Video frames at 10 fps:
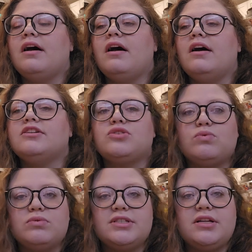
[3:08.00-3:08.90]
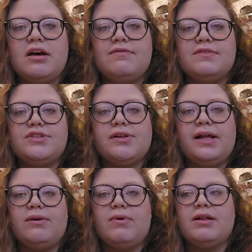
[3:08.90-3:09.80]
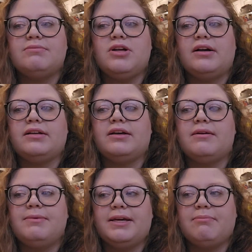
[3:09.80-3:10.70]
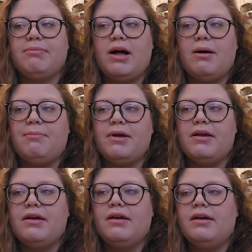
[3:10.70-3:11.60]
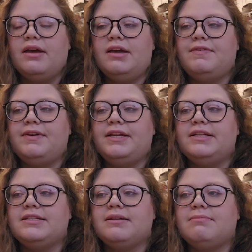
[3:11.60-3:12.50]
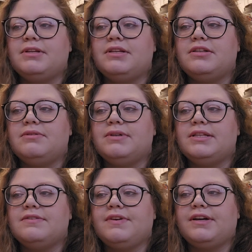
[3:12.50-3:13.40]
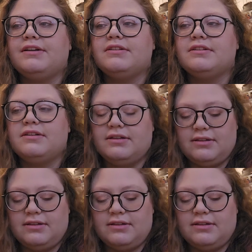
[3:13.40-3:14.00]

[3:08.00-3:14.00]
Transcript: uh, school stuff. So like while I'm talking to him, he can pop if he needs something to do with his fingers.